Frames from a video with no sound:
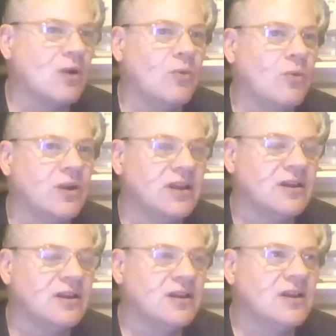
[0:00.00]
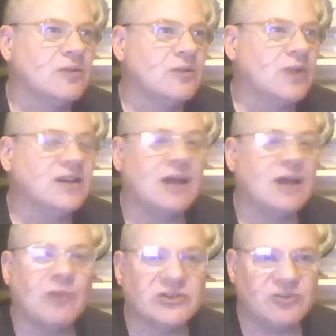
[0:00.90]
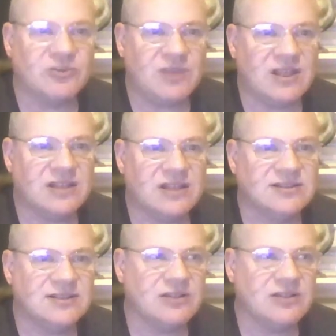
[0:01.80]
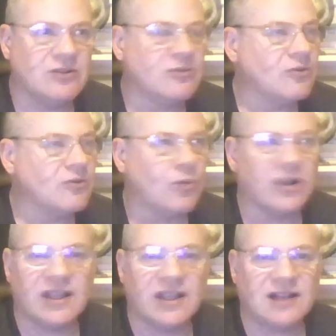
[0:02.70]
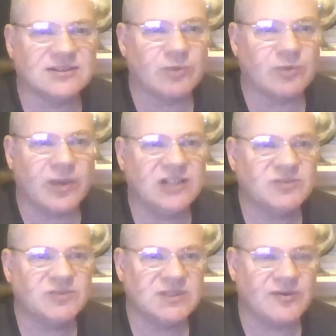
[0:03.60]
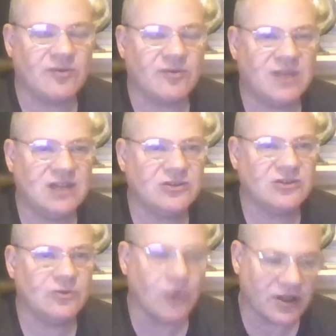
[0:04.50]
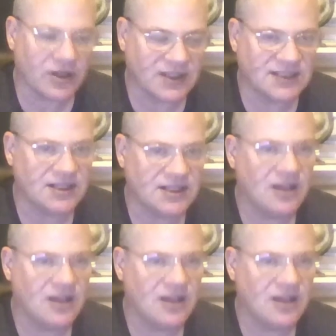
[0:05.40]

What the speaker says: want to. Right now, I'm also being considered, or they're working out some arrangements for me to work this